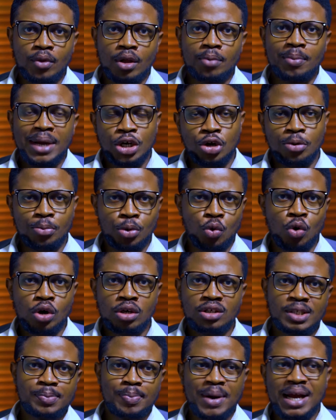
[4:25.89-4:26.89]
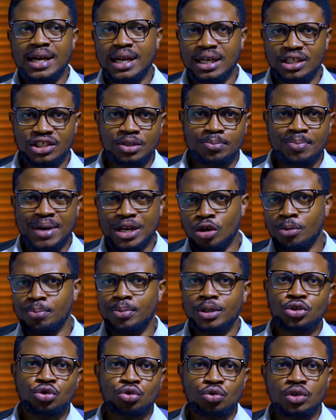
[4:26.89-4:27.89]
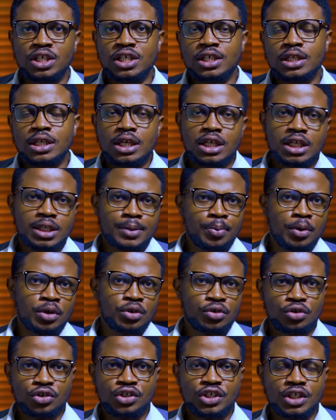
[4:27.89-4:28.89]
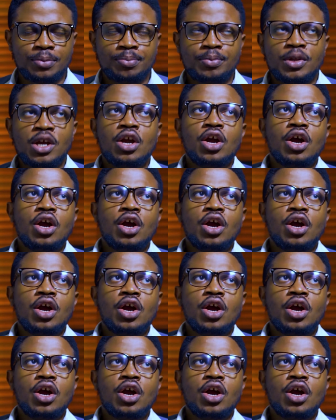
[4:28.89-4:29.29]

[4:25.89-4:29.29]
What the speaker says: My number 1 is partnership. My number 2 is sponsorship.